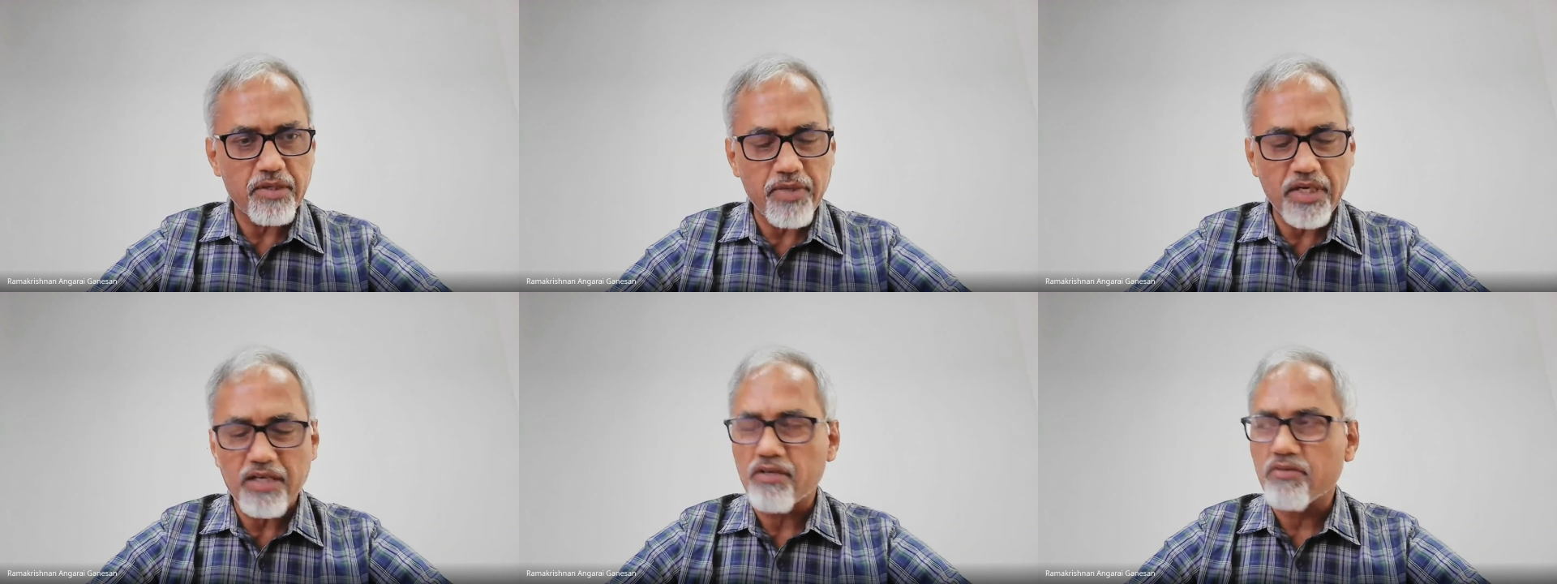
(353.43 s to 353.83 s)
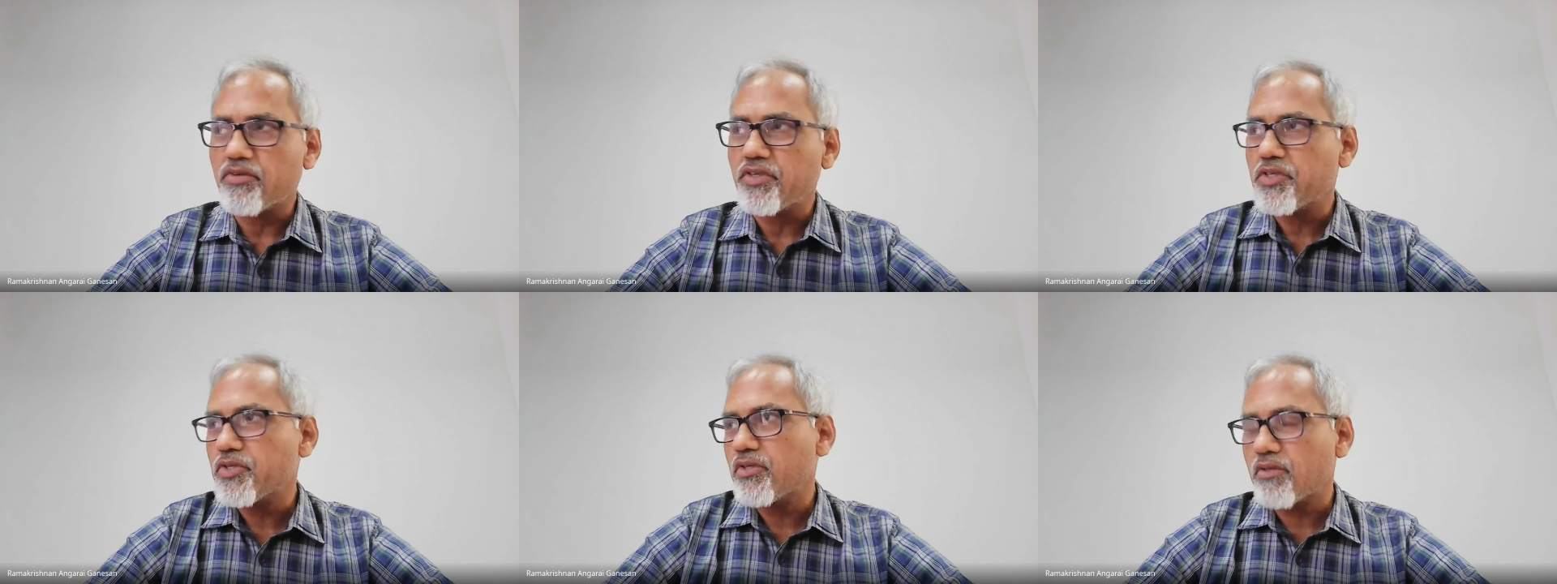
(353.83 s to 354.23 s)
but we
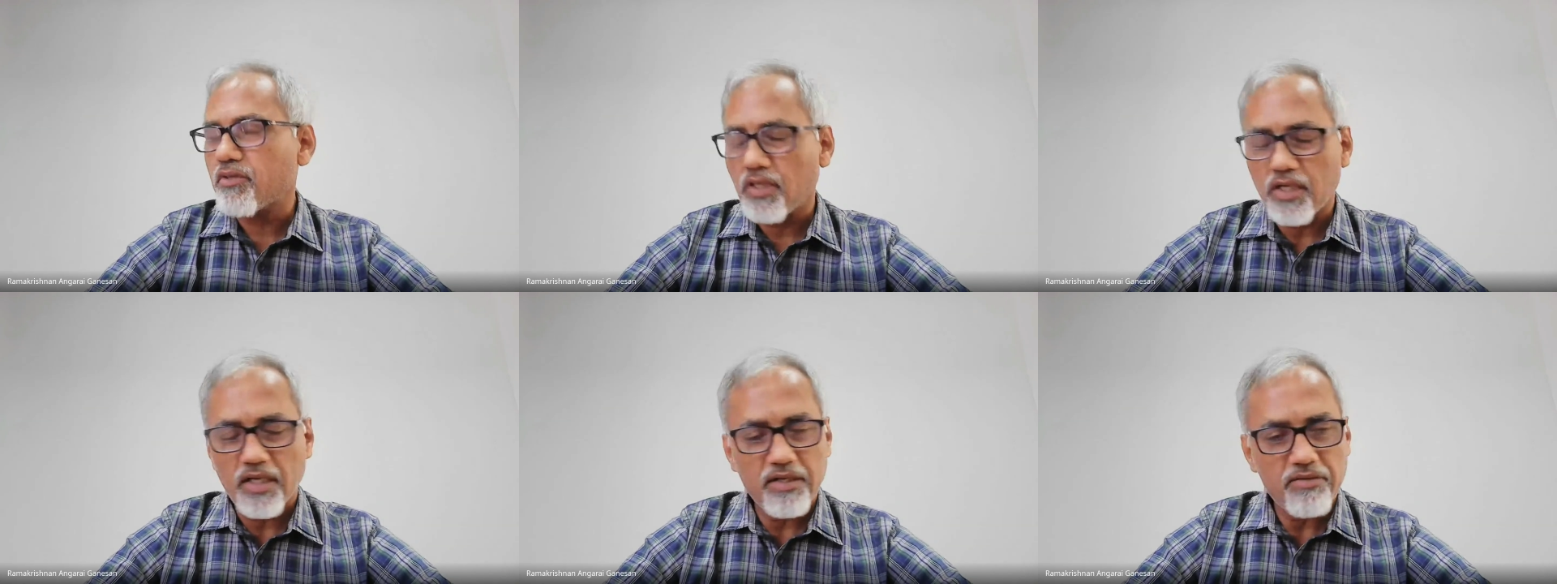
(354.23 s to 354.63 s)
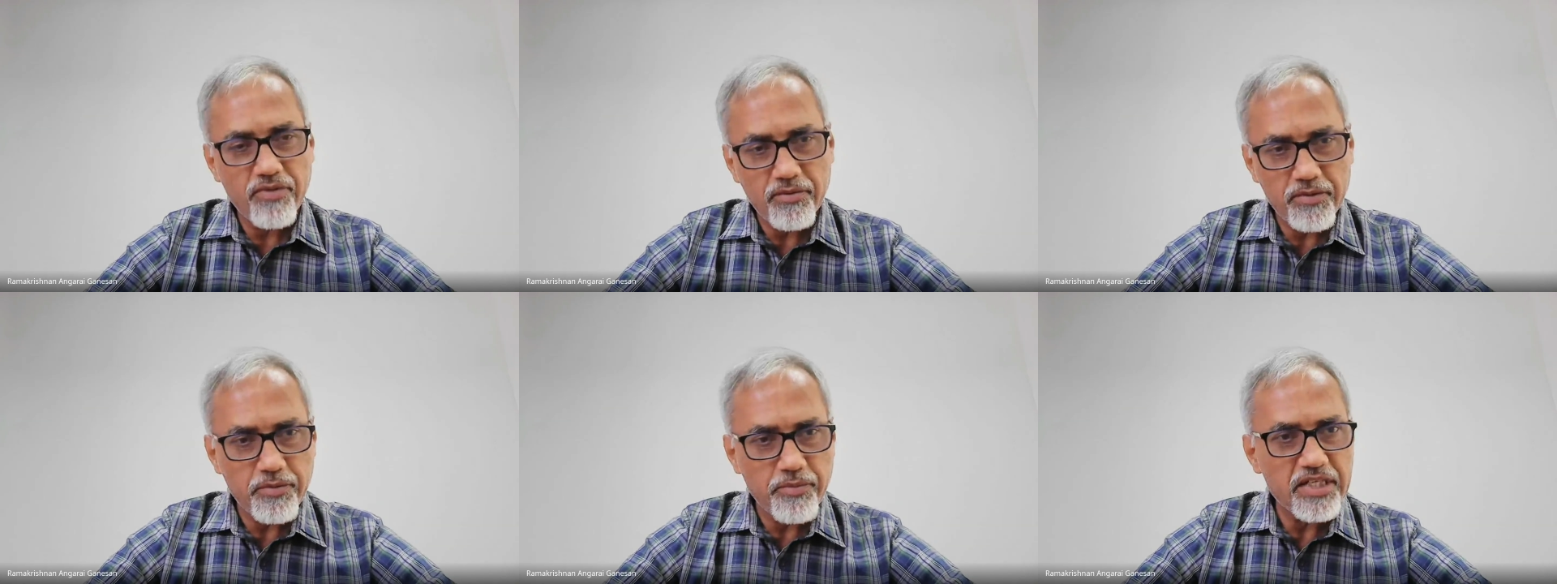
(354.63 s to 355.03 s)
should learn
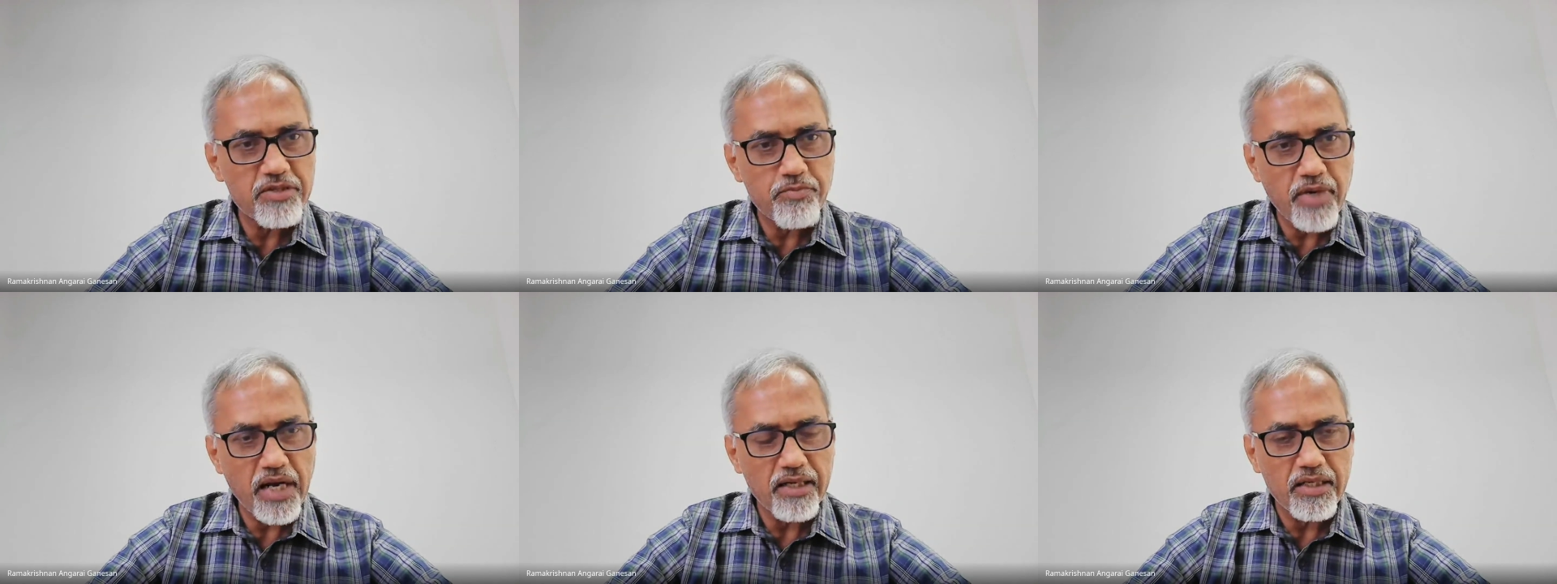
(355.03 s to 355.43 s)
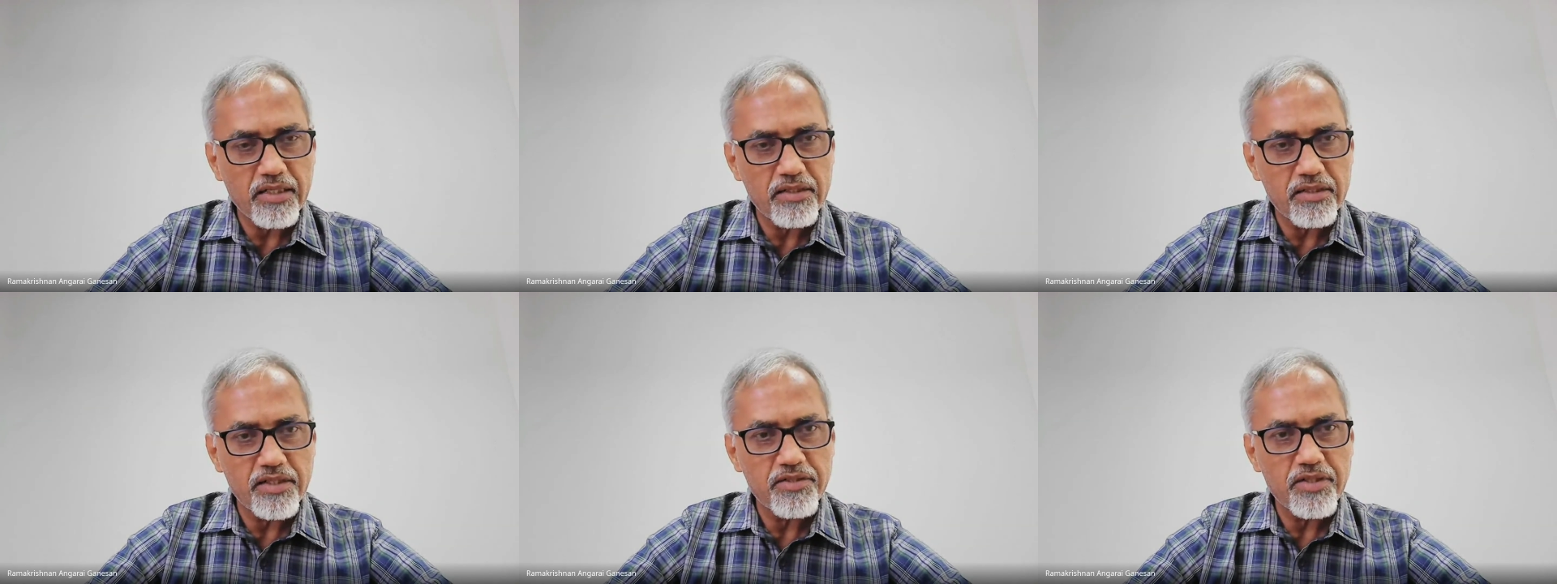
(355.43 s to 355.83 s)
from the best
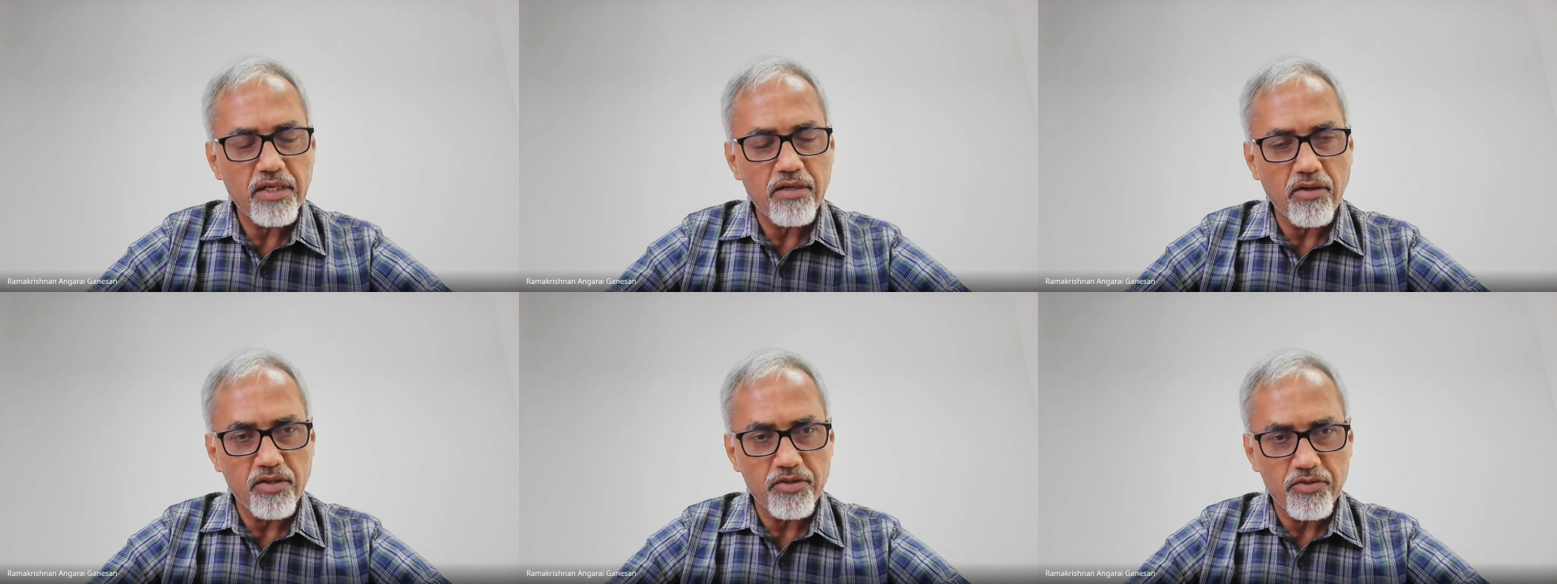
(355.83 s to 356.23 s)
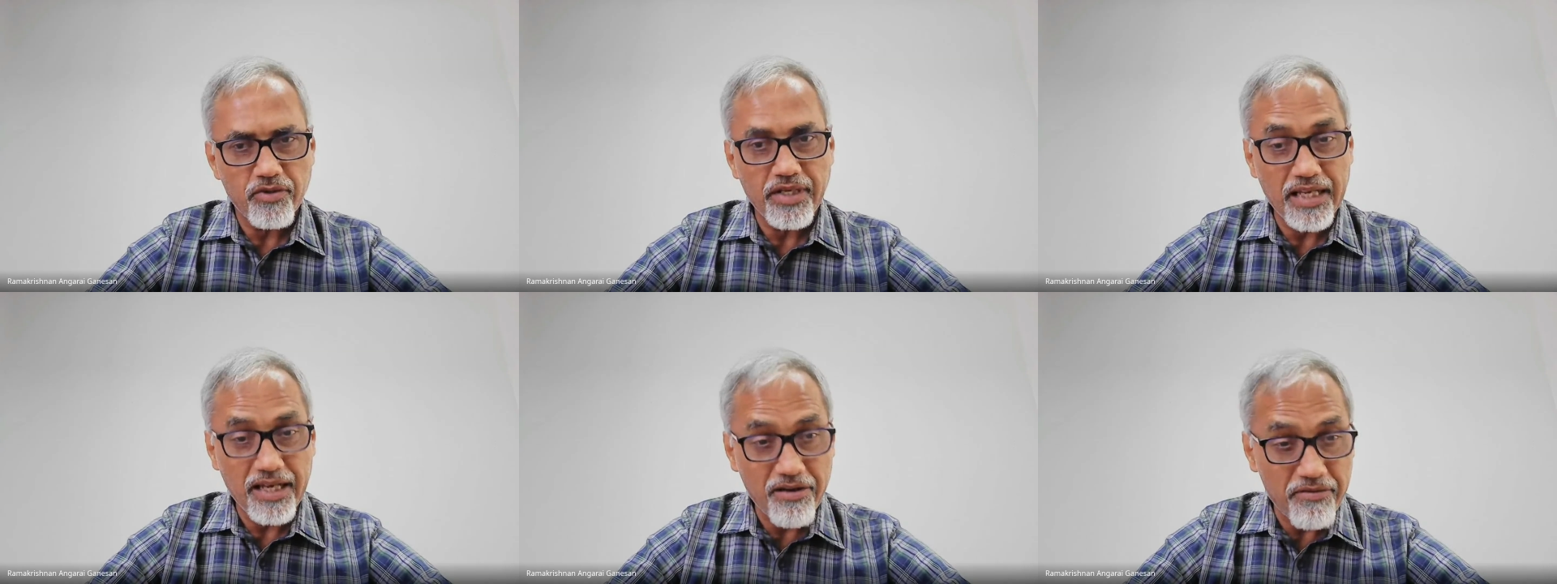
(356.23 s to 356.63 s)
practices and also
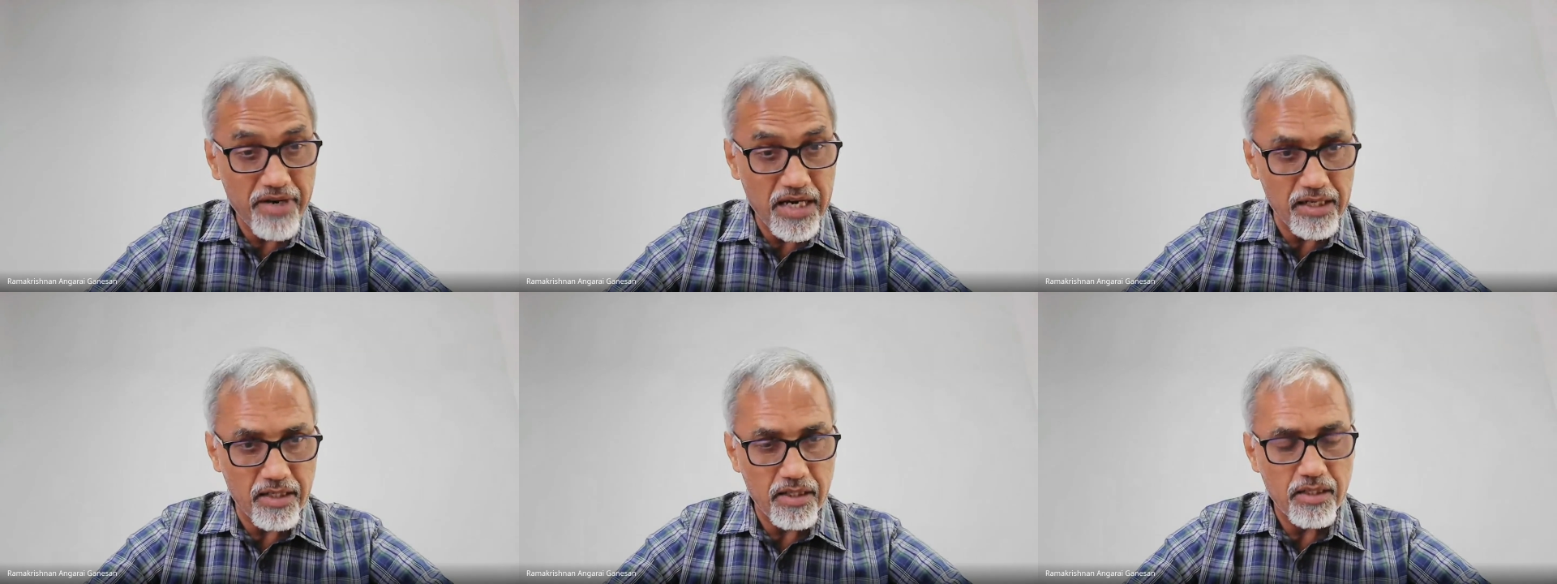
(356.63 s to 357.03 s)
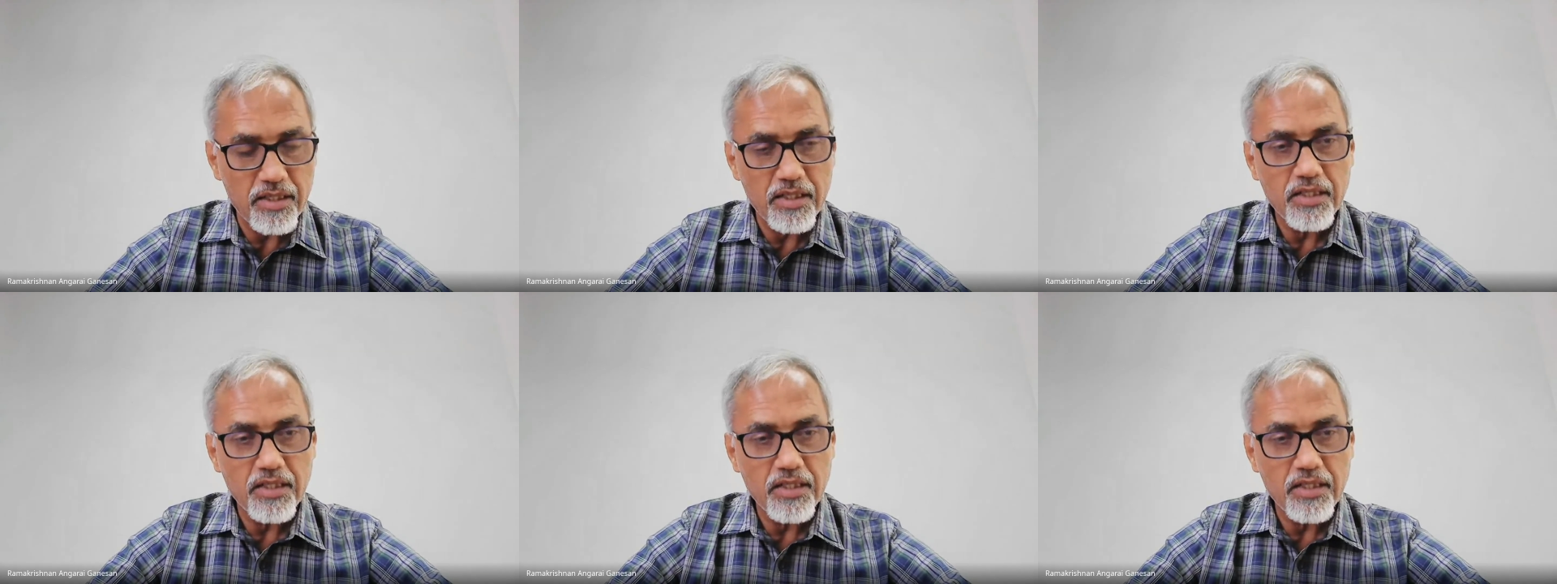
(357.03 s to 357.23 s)
innovate